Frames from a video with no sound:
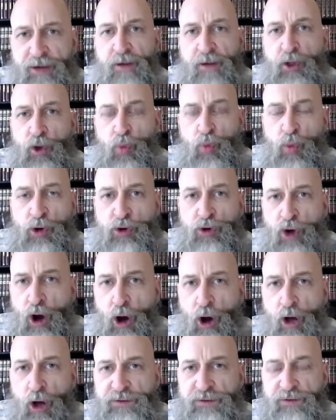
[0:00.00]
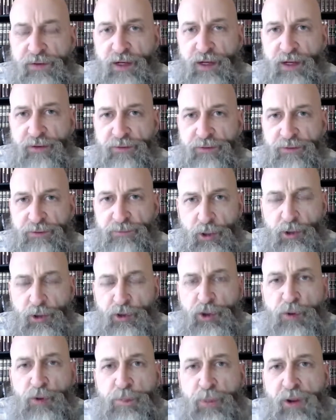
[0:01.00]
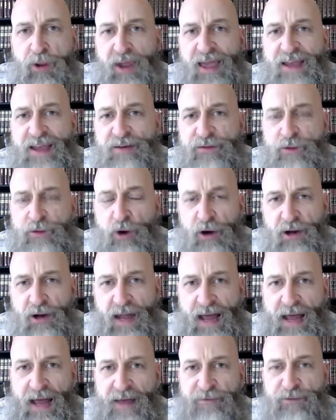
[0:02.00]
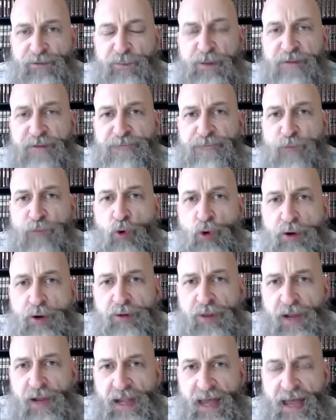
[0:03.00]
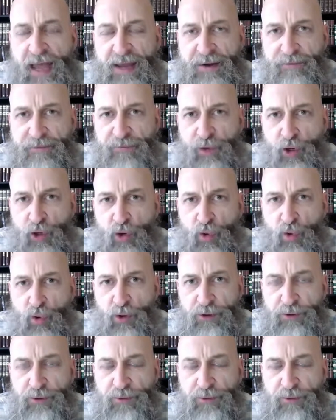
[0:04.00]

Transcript: will cause us to place our lives before the light of the Lord.